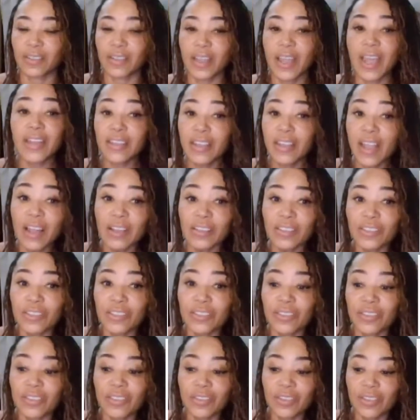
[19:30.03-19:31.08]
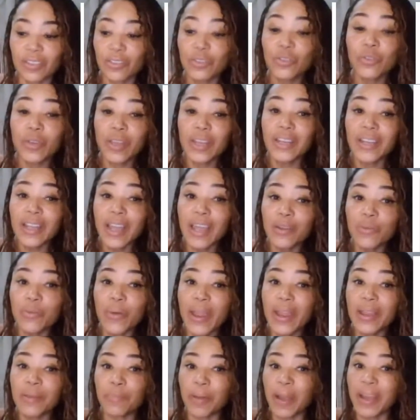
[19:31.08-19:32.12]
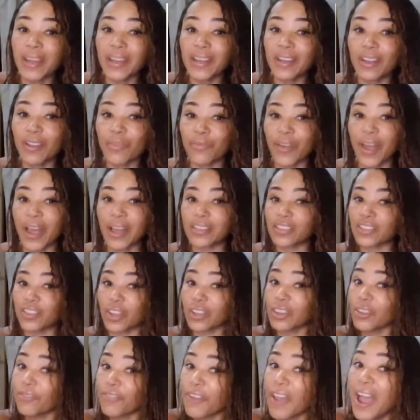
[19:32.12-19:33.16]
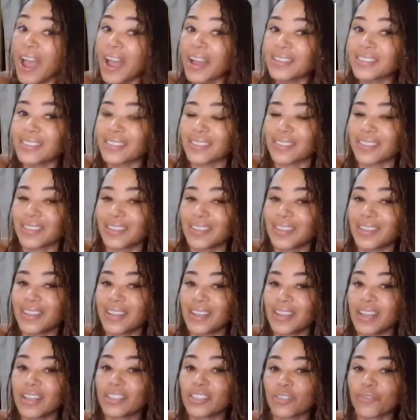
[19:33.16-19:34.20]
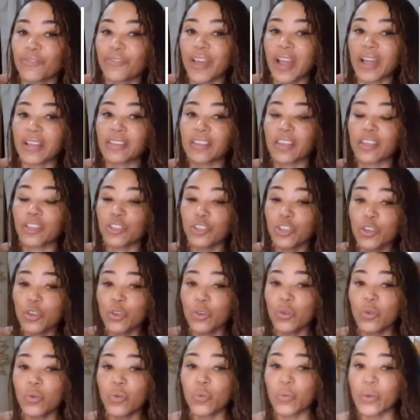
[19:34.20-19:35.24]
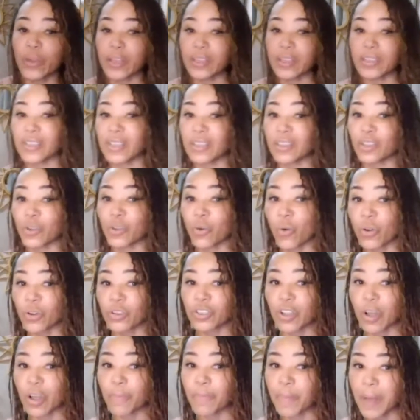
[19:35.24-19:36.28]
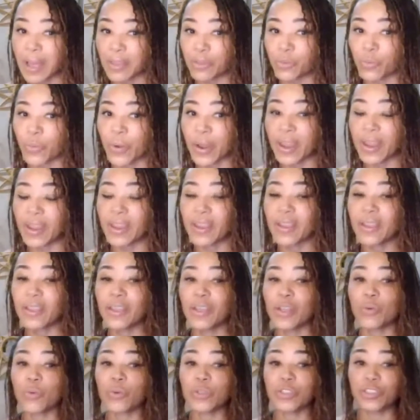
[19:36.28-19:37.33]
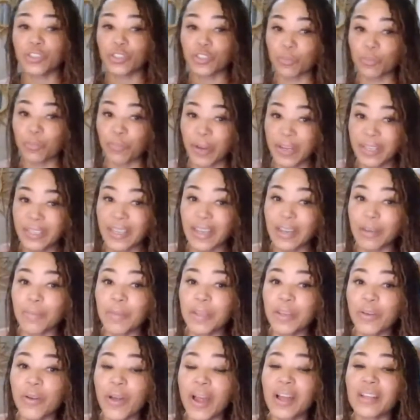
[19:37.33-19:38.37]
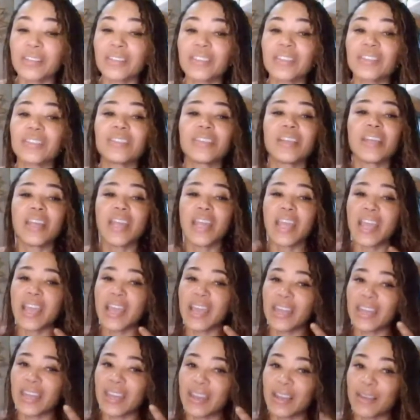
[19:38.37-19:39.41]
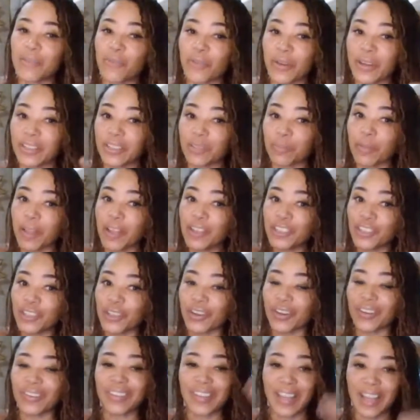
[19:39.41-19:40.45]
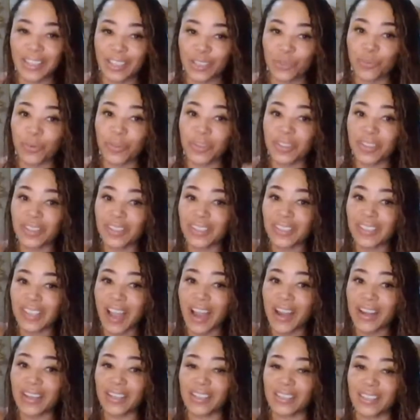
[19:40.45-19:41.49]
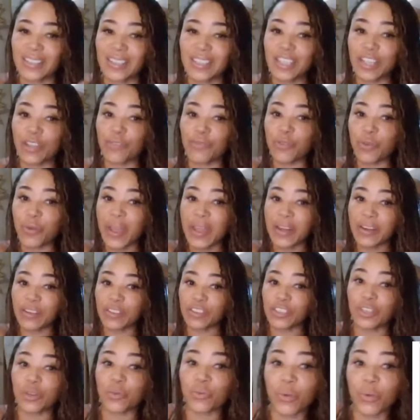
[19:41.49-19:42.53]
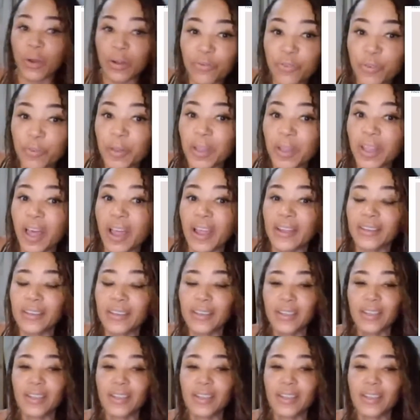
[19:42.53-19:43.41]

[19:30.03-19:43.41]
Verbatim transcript: And yes, you can gain weight by eating fat. It's not the fat. It's the fact that you went and did the cortisol pathway, which is to break down amino acids and raise the blood sugar. That's what the design is. Give you energy to run from a lion.